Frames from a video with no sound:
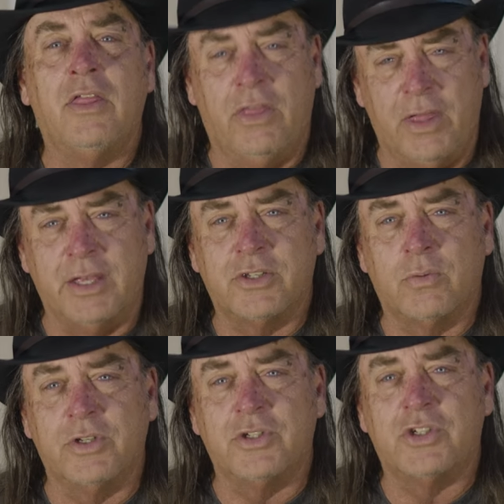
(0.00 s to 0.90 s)

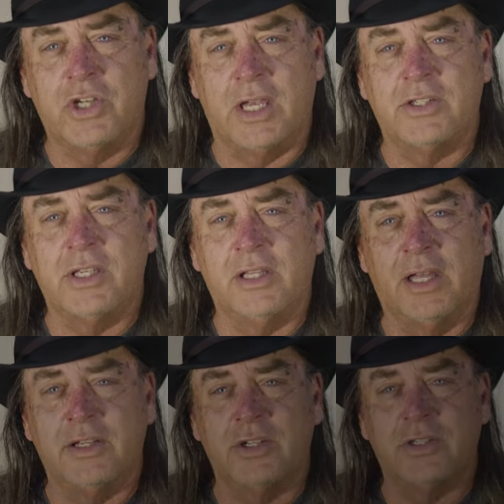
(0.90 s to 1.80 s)
This was Chasing
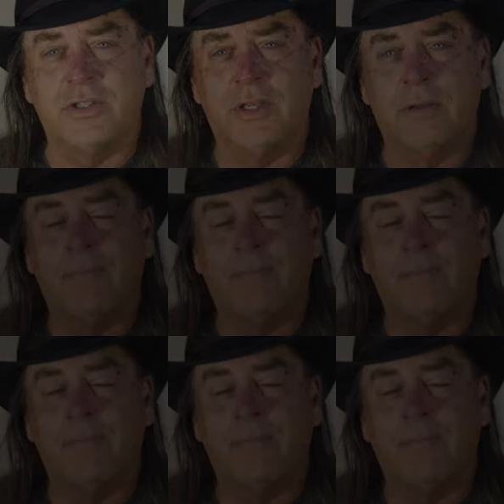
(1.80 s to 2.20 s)
Legends.